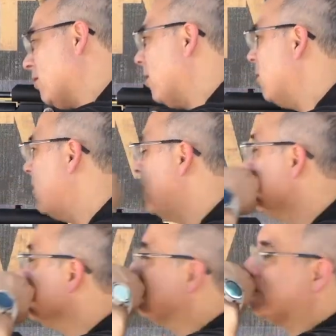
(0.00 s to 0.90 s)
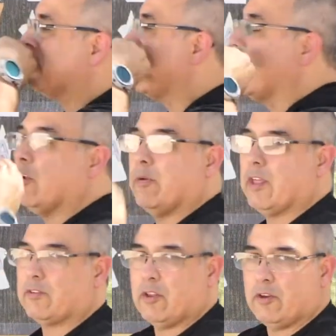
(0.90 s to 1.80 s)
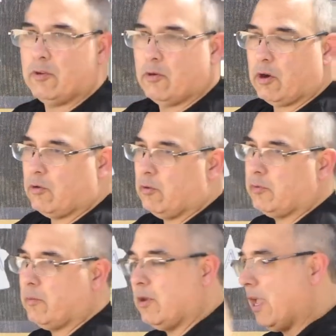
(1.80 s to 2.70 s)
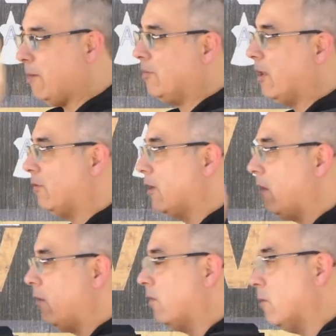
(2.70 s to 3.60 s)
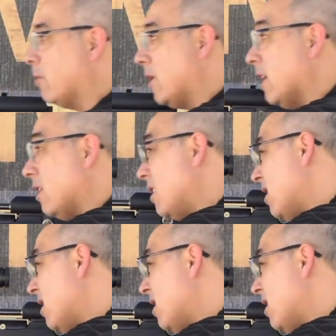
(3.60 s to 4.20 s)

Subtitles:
so I don't know what that's going to do to our group. So I'm going to aim dead center to see where we hit.